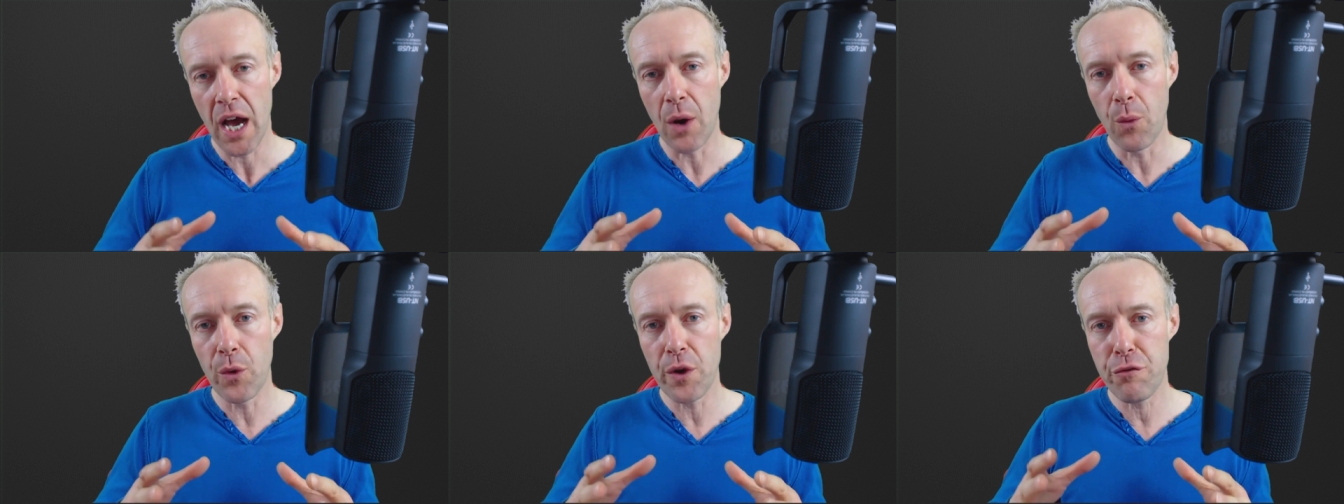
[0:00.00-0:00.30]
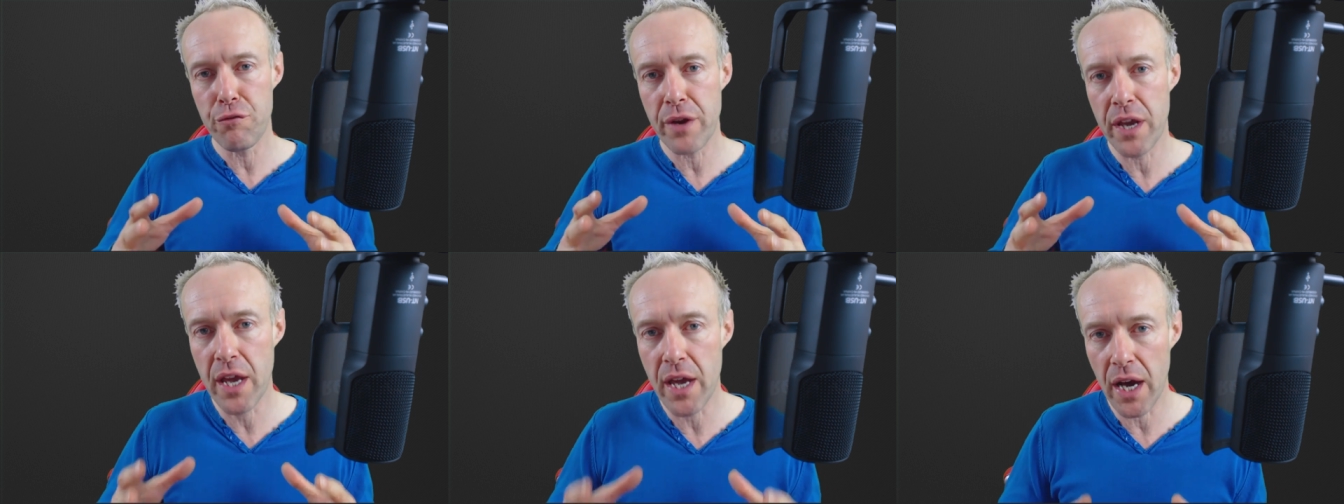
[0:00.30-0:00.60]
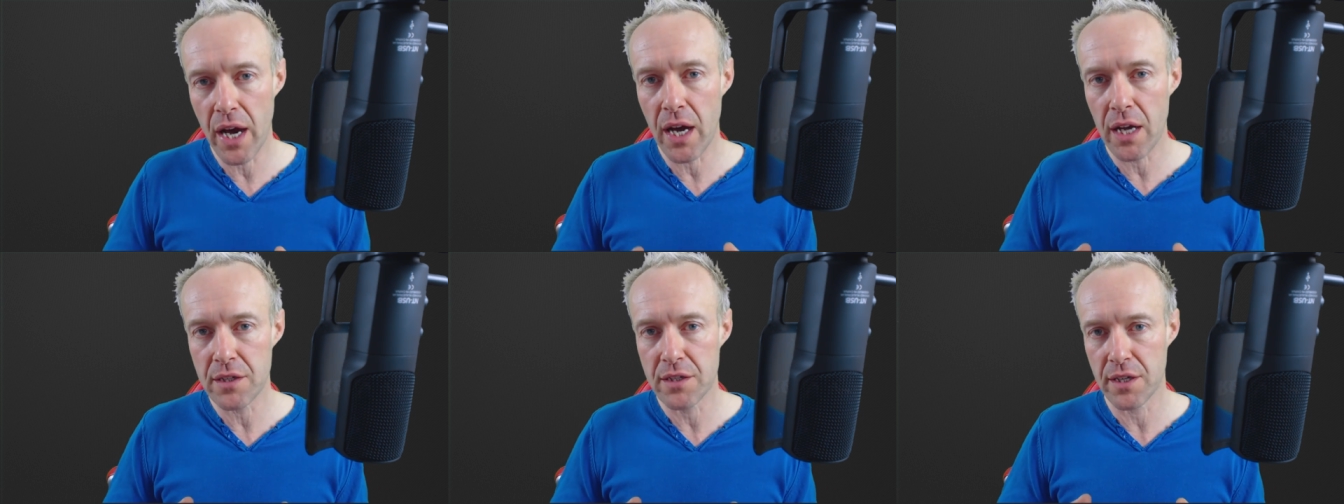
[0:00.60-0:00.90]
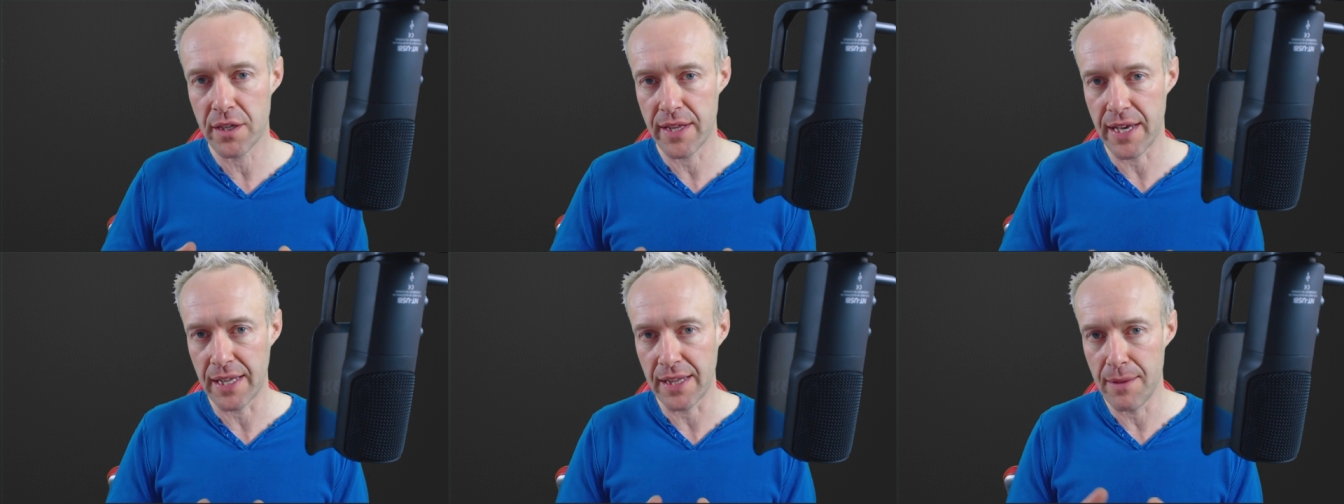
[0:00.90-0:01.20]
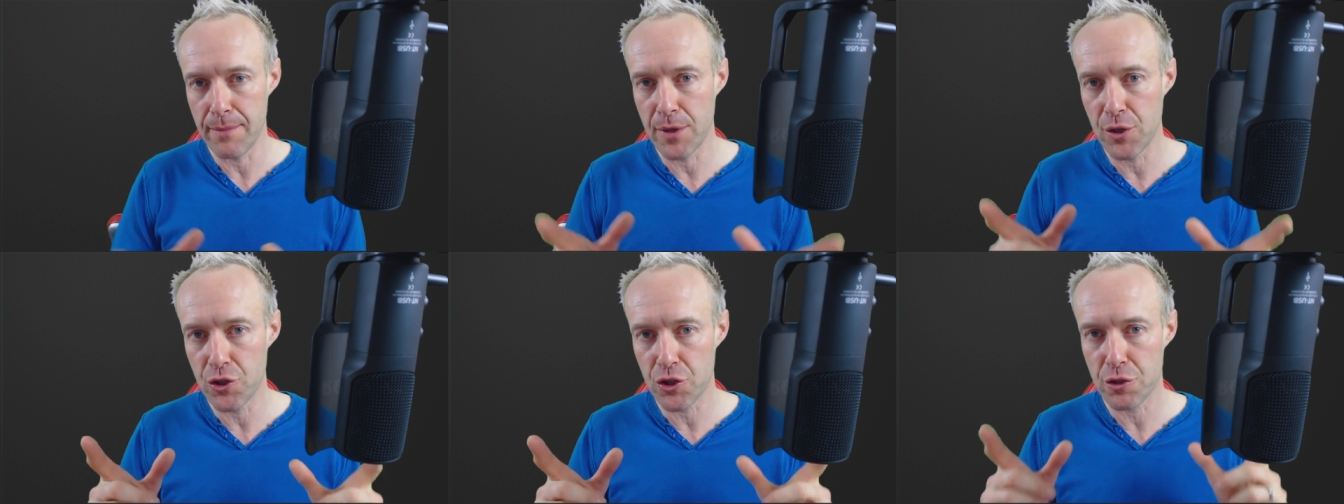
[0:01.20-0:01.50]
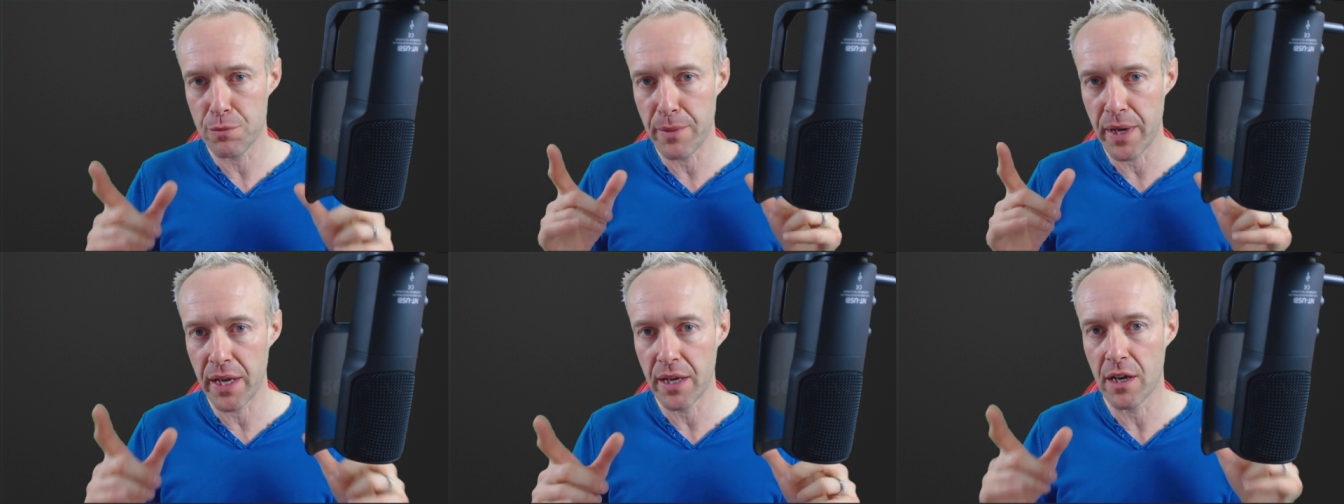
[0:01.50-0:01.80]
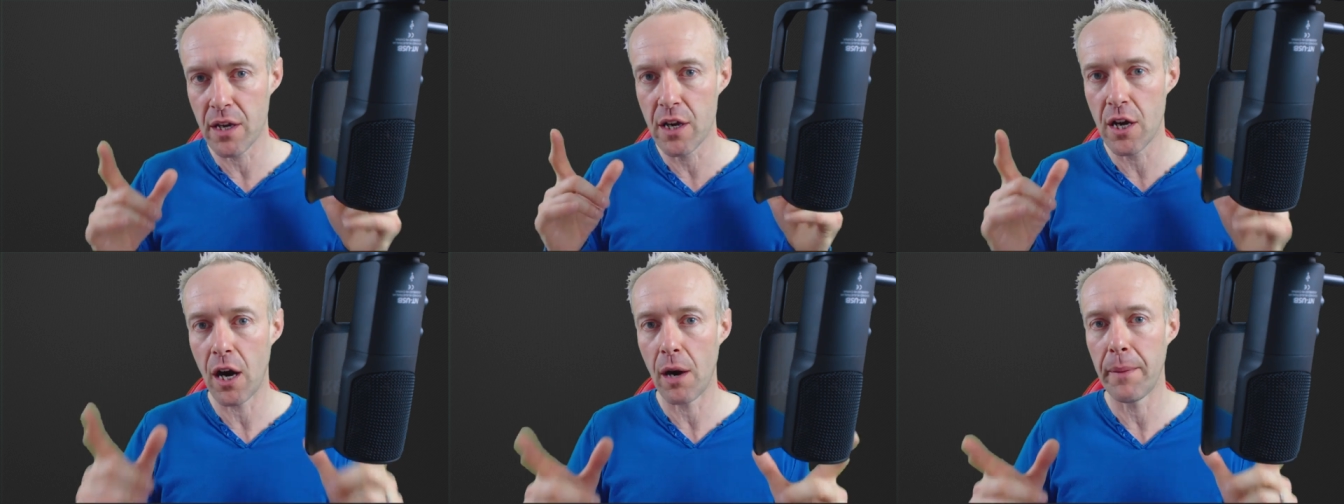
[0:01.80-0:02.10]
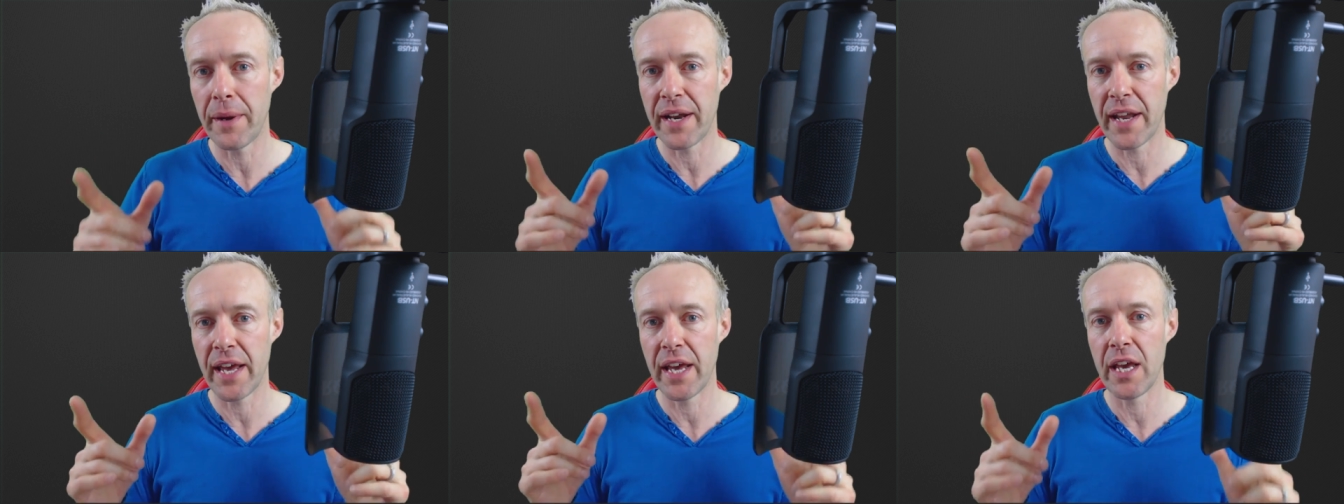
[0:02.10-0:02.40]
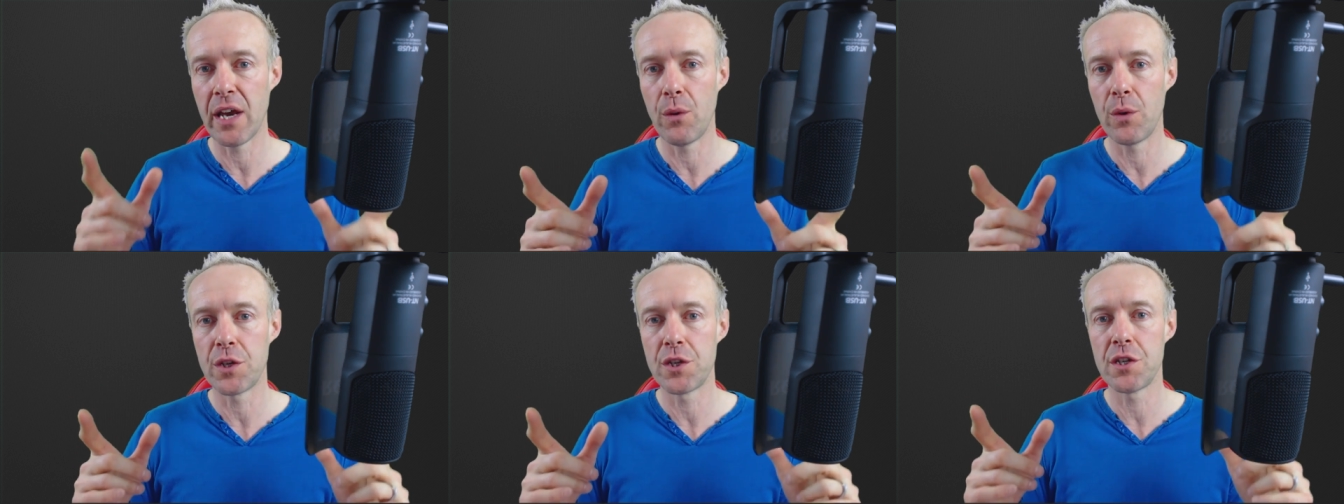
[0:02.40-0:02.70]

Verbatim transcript: And with regard to that, let me just make a comment here,